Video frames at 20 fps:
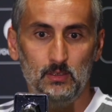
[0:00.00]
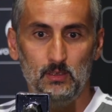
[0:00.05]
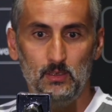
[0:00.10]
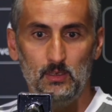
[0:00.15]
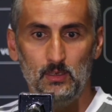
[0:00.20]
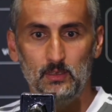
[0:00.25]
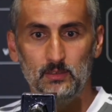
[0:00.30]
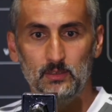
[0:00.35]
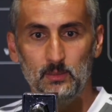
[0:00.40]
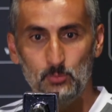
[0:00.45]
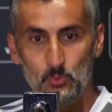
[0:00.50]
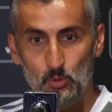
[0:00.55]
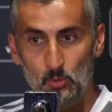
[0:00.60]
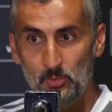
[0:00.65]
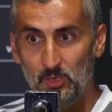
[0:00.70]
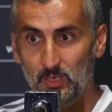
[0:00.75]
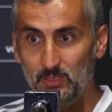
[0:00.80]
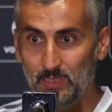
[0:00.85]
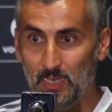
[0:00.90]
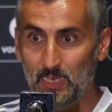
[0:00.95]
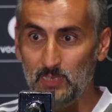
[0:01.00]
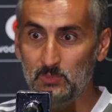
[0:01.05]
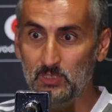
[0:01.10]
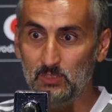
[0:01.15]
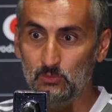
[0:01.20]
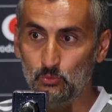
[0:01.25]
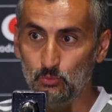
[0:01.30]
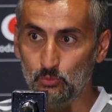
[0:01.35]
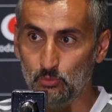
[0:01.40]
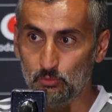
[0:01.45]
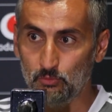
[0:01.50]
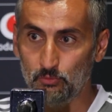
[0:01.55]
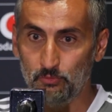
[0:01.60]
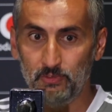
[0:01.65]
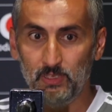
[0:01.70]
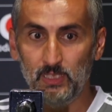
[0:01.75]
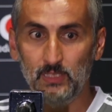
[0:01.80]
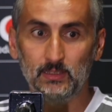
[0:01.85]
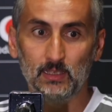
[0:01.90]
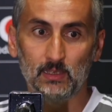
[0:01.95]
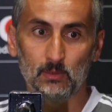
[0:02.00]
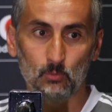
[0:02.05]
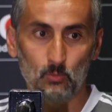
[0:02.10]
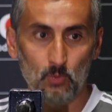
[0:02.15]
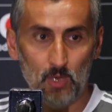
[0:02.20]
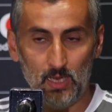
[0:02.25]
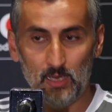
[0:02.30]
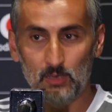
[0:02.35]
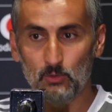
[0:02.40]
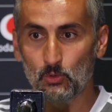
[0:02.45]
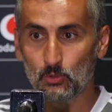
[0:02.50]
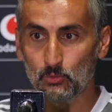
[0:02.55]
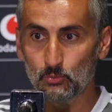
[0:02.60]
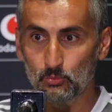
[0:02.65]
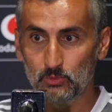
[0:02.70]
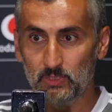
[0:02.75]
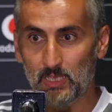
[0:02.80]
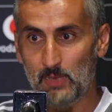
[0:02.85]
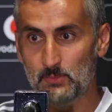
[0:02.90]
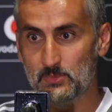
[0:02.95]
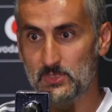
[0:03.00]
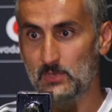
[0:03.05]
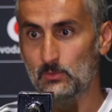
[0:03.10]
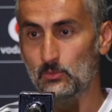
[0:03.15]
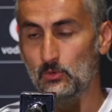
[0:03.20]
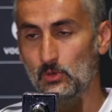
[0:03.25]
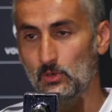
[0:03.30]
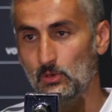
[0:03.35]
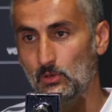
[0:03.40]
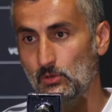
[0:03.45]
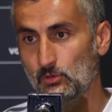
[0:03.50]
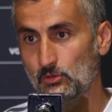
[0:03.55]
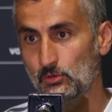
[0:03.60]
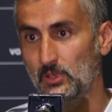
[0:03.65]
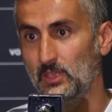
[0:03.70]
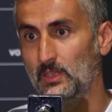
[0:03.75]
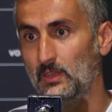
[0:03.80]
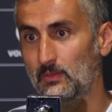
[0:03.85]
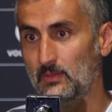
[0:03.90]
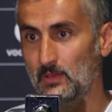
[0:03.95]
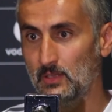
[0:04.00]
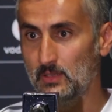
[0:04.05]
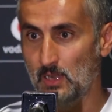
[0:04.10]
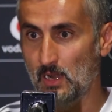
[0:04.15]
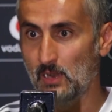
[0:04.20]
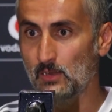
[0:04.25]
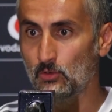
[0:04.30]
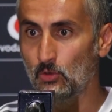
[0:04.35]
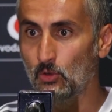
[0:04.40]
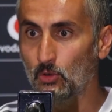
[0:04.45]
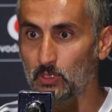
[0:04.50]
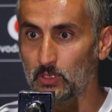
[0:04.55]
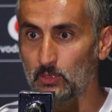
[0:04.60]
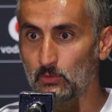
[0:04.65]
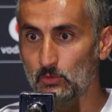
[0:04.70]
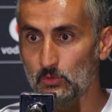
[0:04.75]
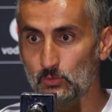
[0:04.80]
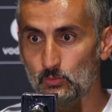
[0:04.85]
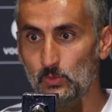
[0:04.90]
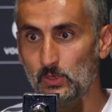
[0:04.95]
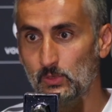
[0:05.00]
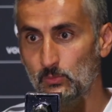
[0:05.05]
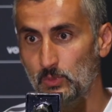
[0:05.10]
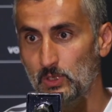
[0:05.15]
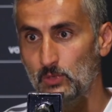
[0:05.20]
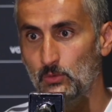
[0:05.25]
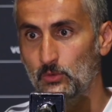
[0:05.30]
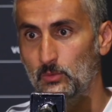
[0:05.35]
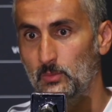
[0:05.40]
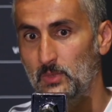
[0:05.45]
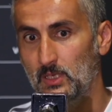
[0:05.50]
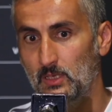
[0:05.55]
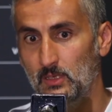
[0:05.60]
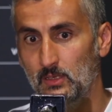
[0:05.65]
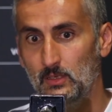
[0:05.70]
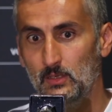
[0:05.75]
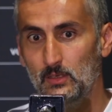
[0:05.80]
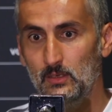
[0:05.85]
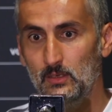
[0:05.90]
proper timing to filter one or two times the ball also in the central corridors, where we could be